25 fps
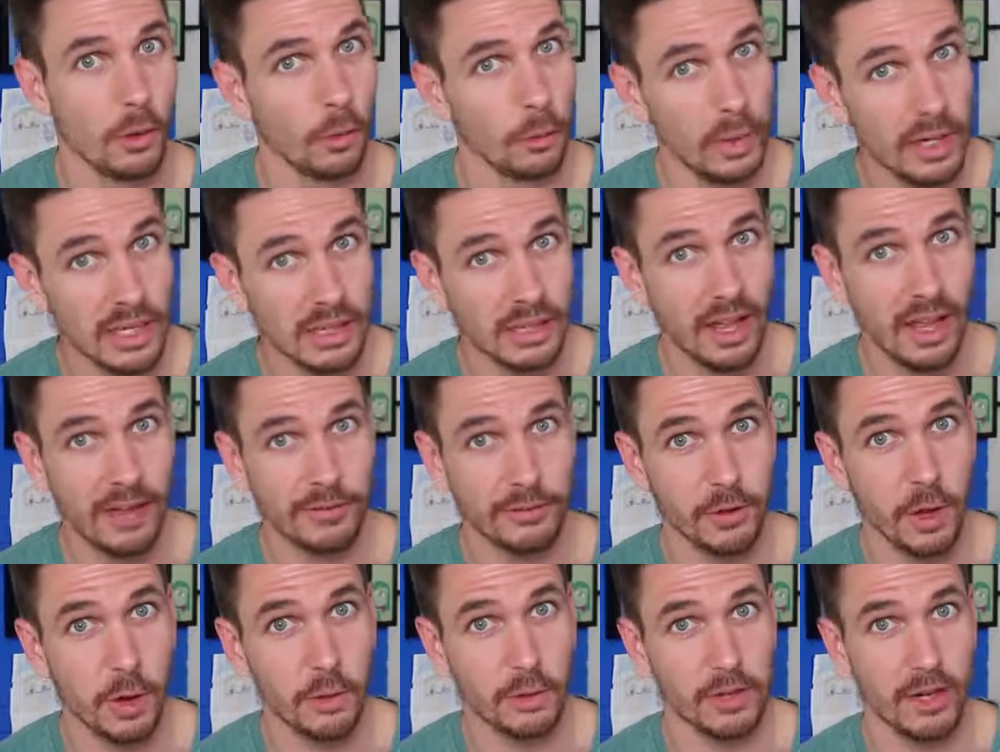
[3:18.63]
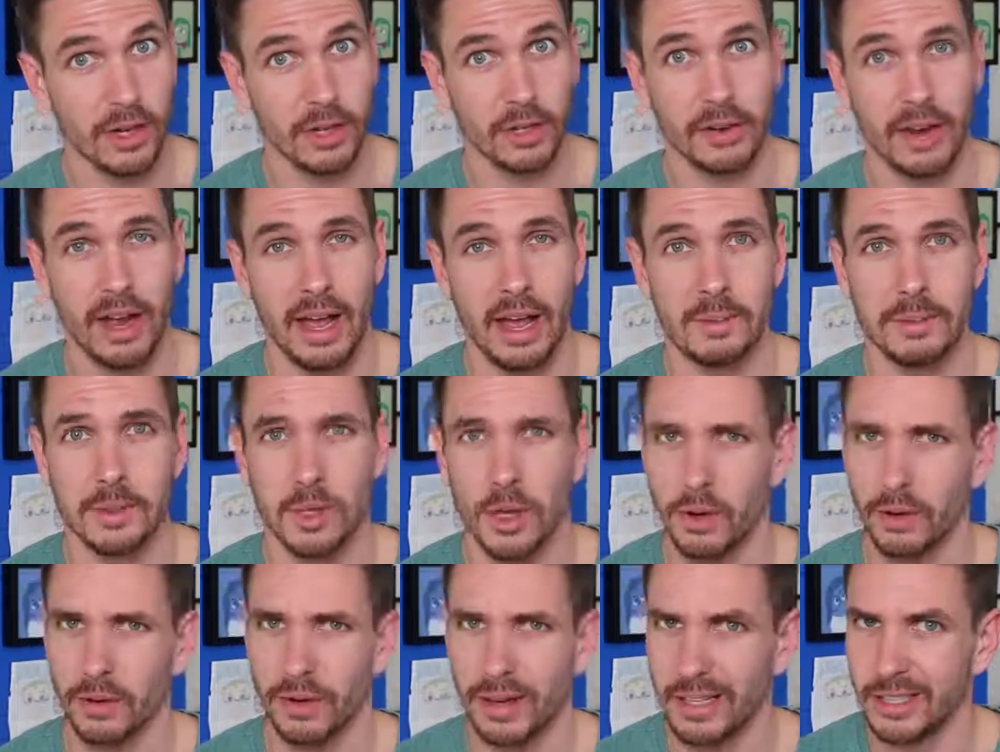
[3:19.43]
Real-life coconut crabs
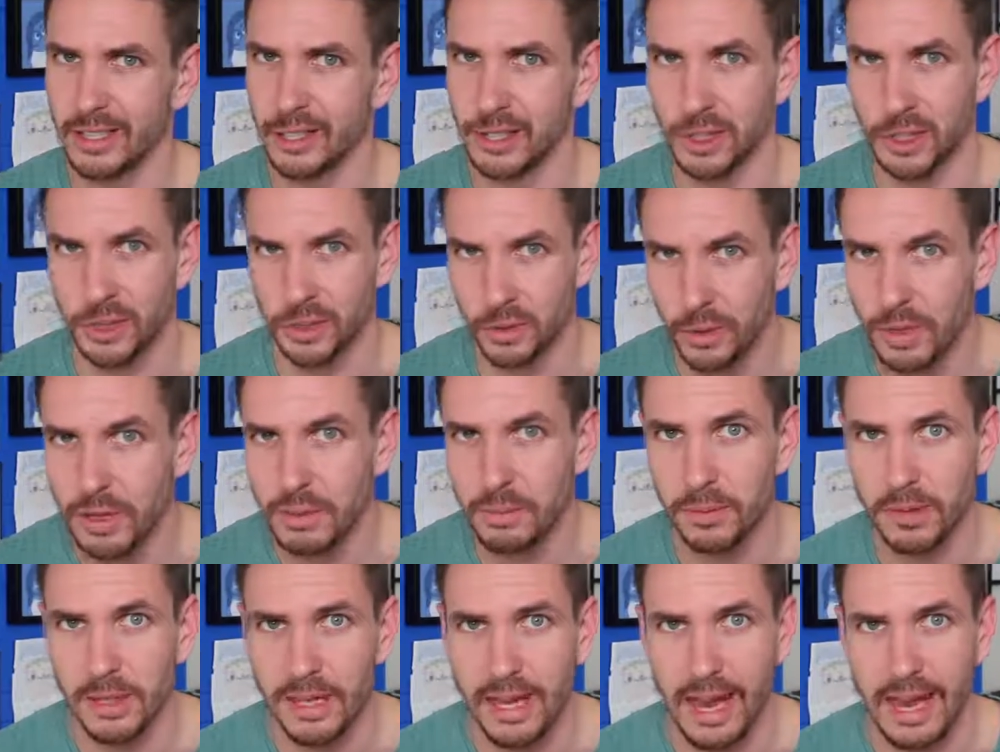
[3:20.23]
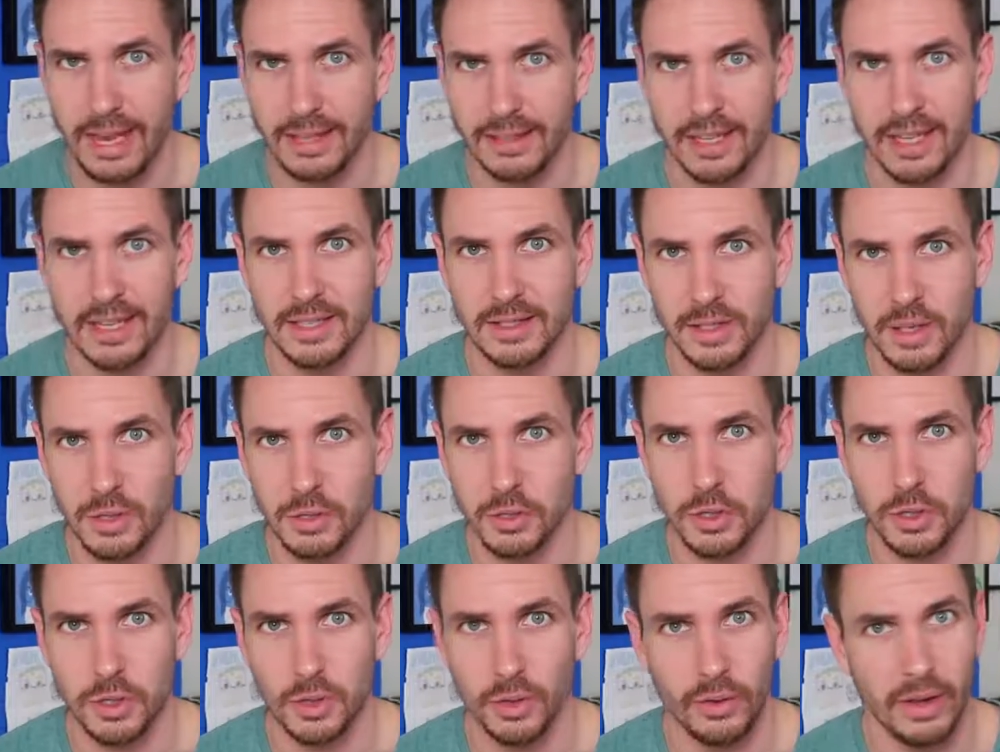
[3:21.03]
are extremely
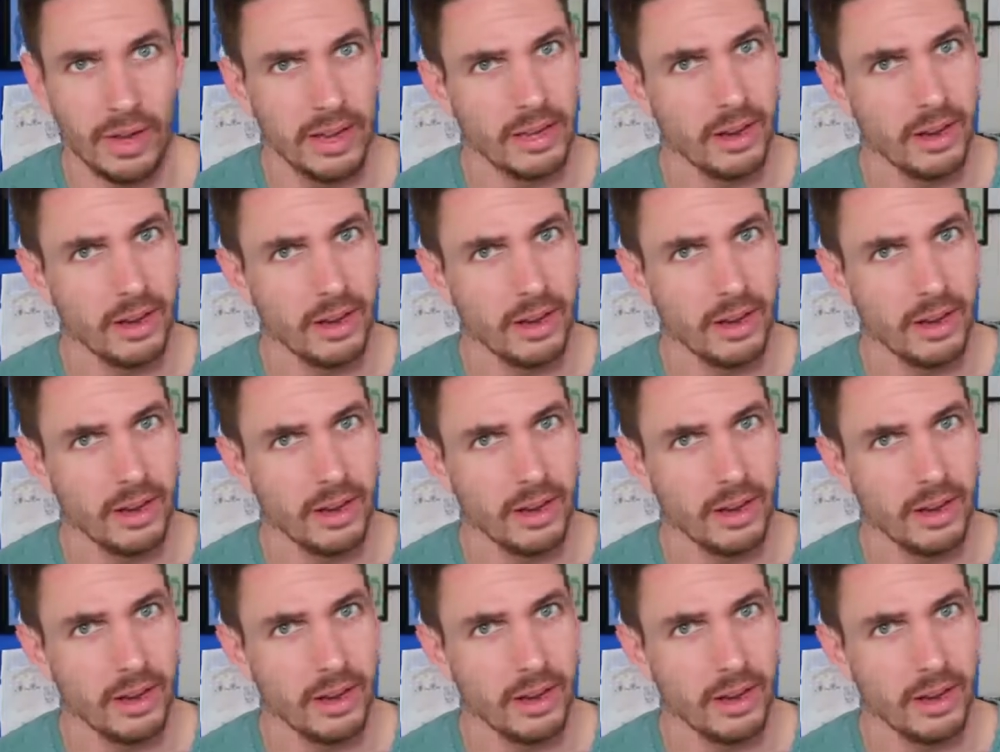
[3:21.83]
antisocial